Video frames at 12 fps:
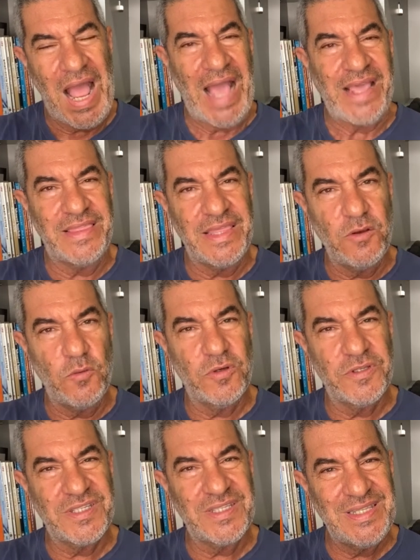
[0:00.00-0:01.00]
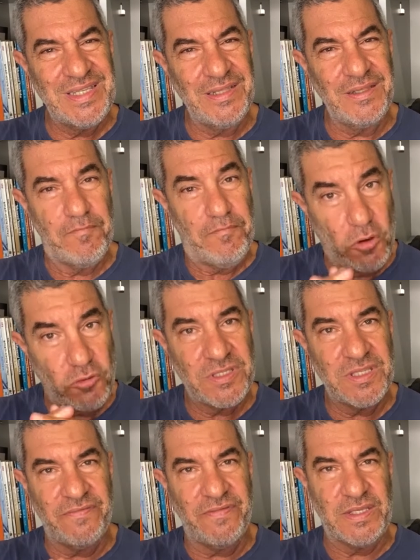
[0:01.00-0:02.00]
I think we're still,
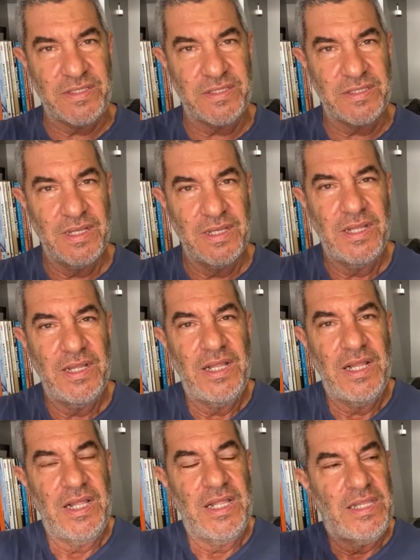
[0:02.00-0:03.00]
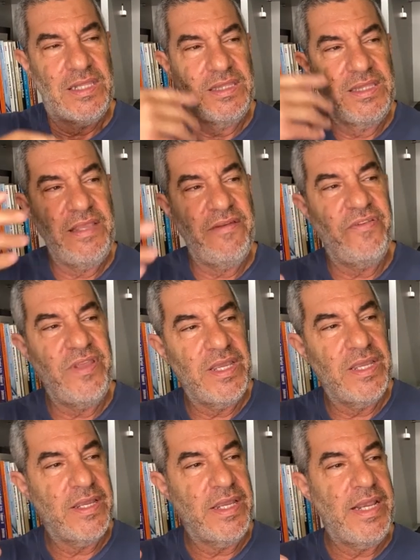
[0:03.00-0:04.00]
most of us,
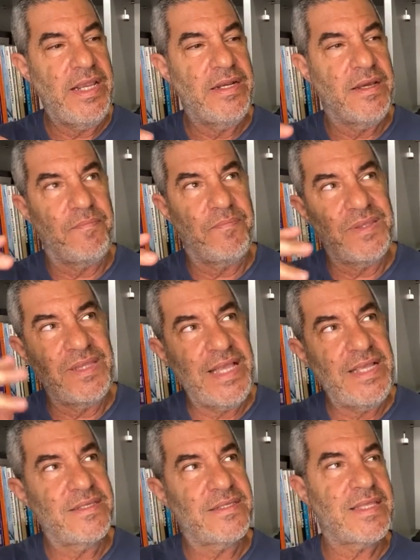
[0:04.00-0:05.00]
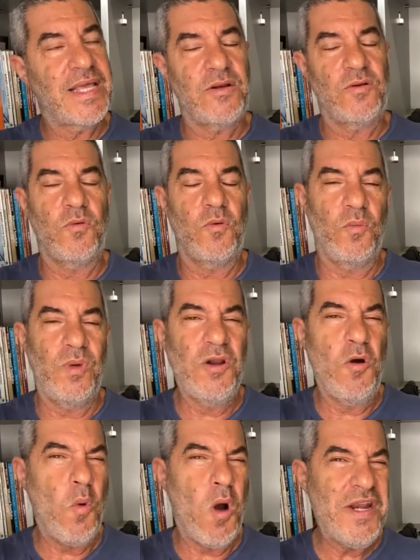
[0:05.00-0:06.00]
living in a place that we
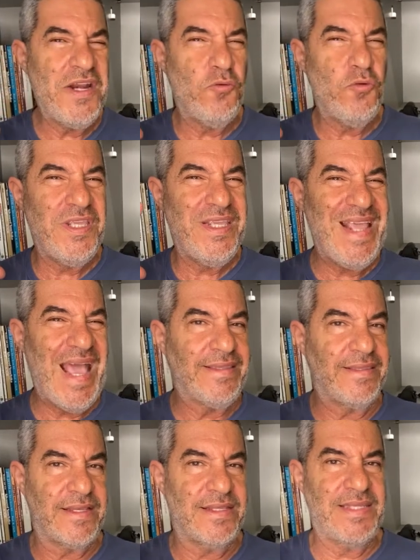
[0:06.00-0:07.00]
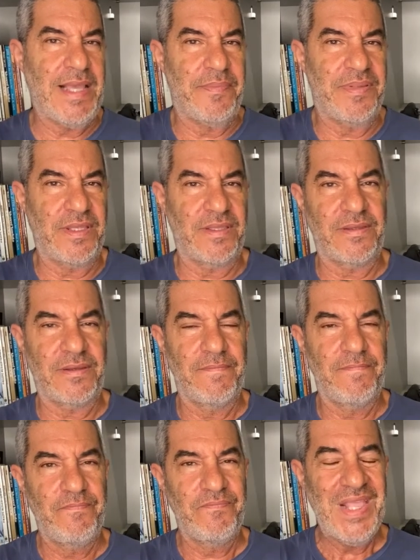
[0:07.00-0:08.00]
don't want to yet accept it.
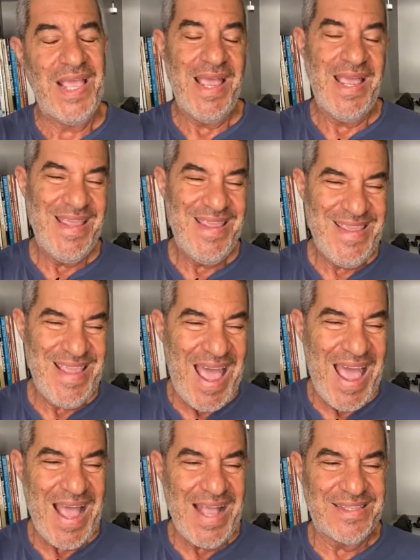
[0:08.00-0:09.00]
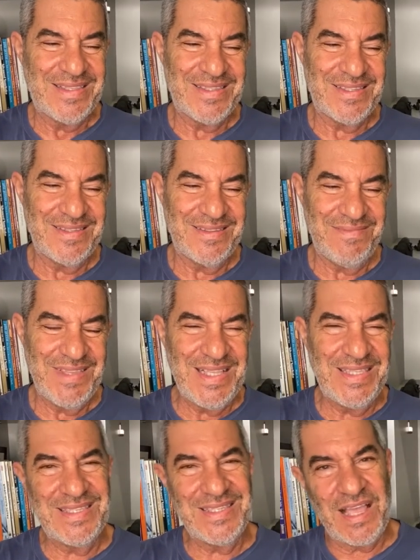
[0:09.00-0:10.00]
Yeah,
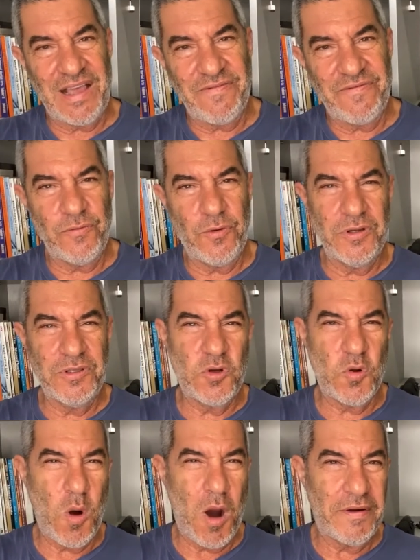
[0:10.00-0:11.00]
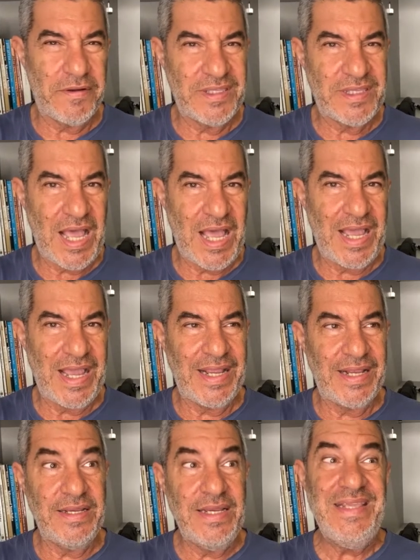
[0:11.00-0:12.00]
it's tough. We're in
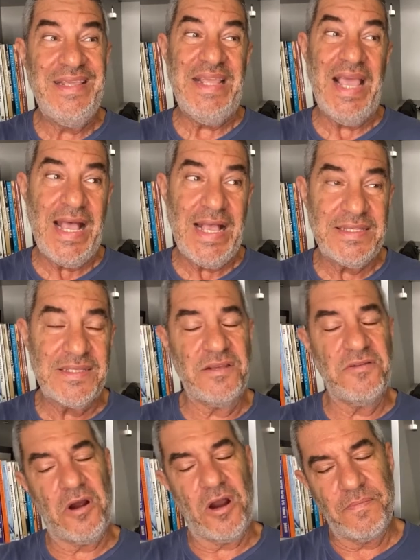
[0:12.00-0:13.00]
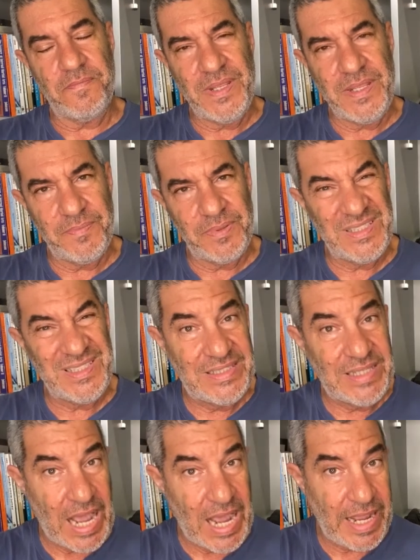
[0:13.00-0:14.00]
quarantine. Yes, there are people
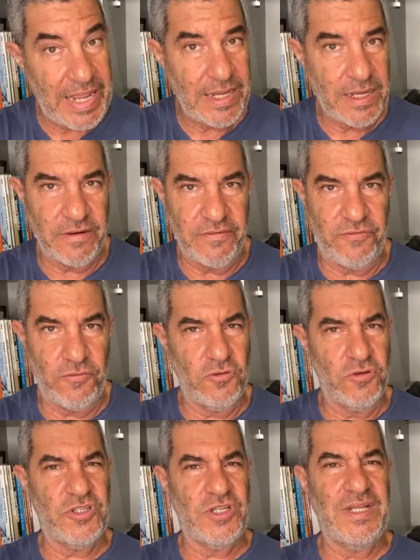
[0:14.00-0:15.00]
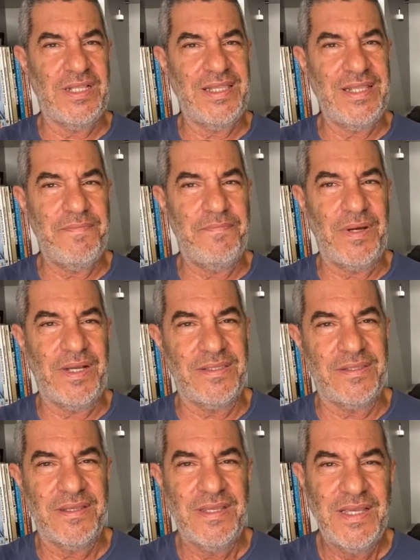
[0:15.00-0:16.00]
dying, unfortunately,
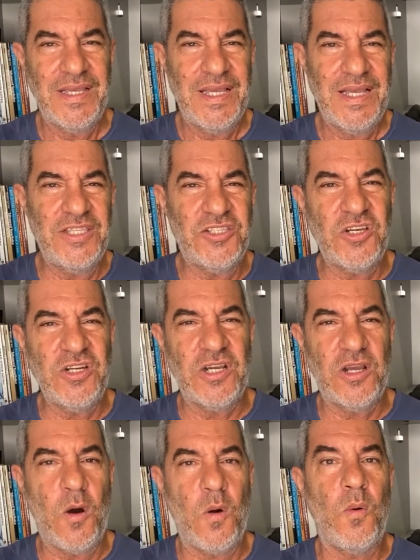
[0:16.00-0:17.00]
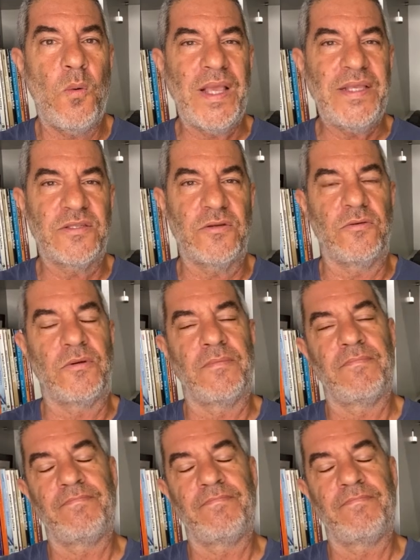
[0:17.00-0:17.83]
but it's going to go away soon.